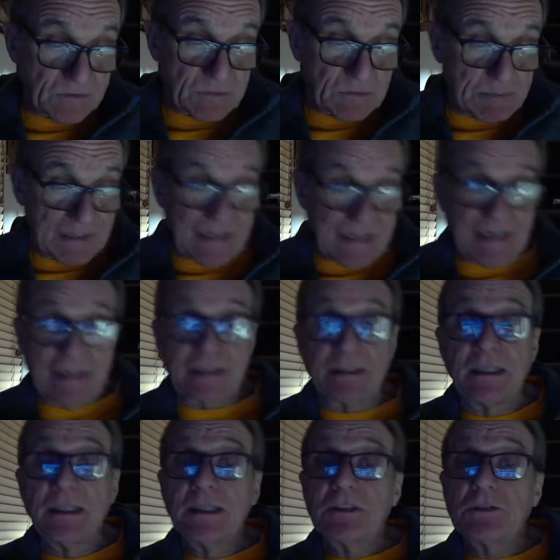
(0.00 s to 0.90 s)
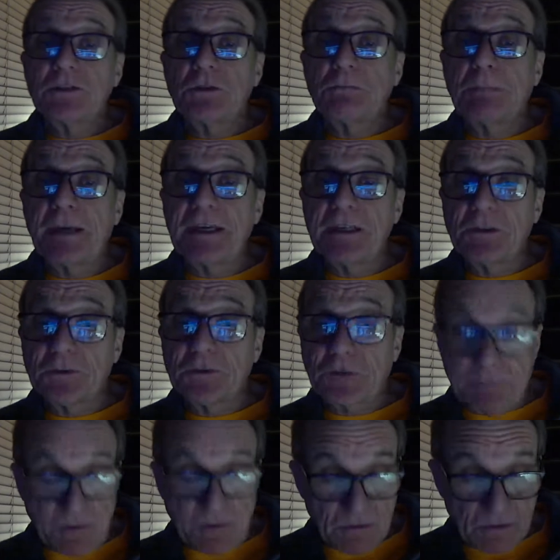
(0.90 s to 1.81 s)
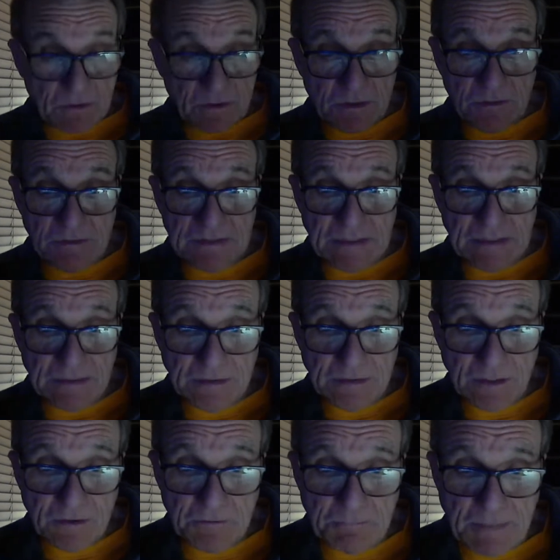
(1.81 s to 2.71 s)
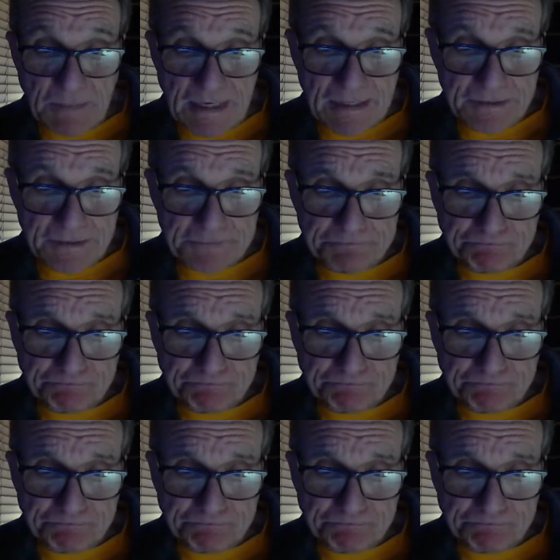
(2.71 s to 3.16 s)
of the plan to pay tribute to an unknown man.